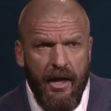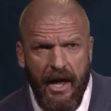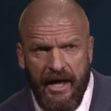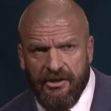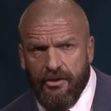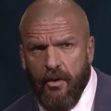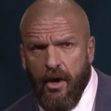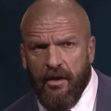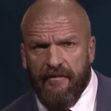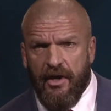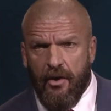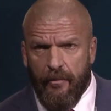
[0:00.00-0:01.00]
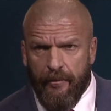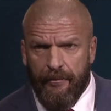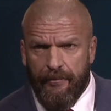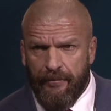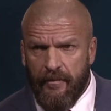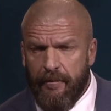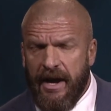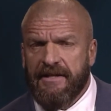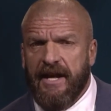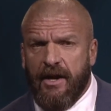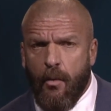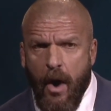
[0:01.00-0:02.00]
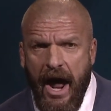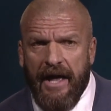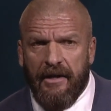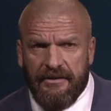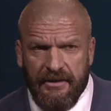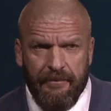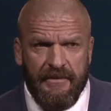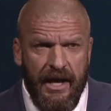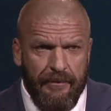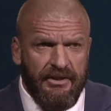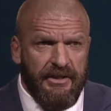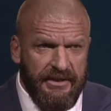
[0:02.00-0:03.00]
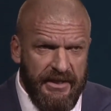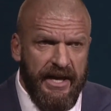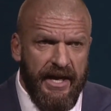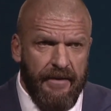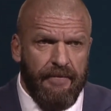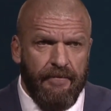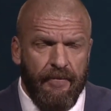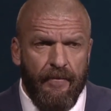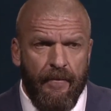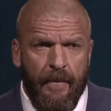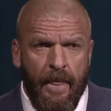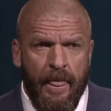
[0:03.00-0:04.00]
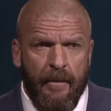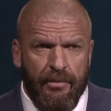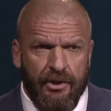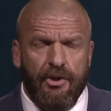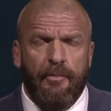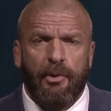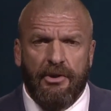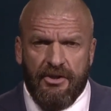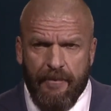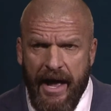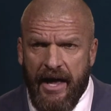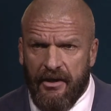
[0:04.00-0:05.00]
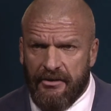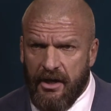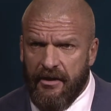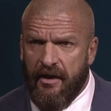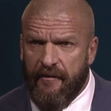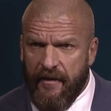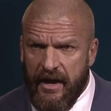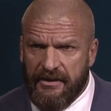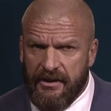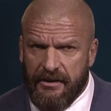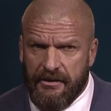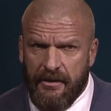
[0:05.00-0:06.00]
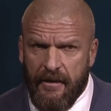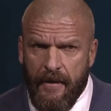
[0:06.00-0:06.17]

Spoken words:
as do all of you. Might take a while sometimes to see it, but you put smiles on their faces.